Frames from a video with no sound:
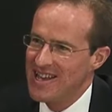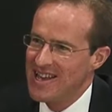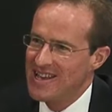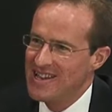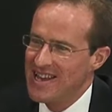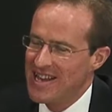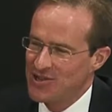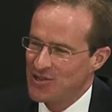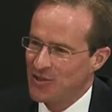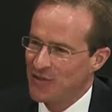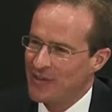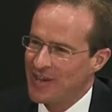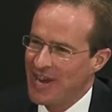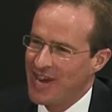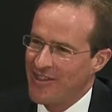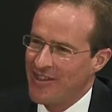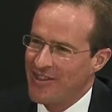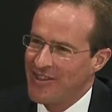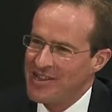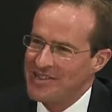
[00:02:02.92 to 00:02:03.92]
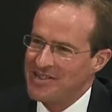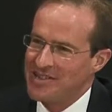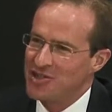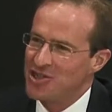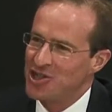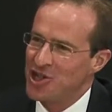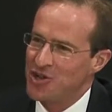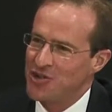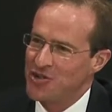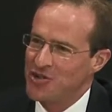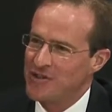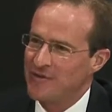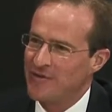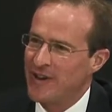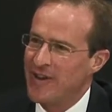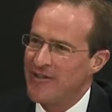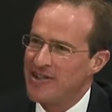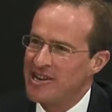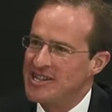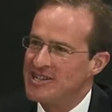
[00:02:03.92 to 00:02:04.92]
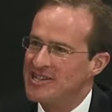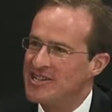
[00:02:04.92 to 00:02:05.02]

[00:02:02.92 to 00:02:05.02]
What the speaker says: let's not forget that these institutions are very